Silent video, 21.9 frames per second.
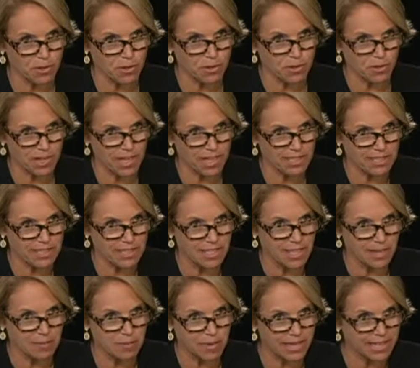You can't
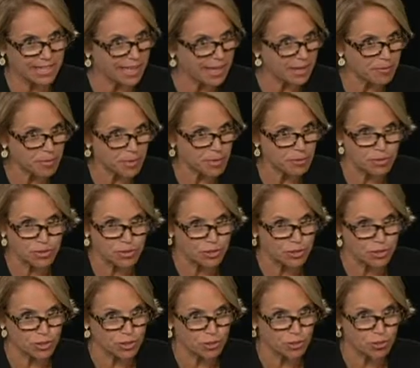say my neighbor
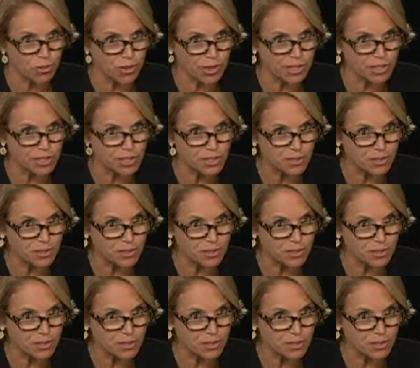George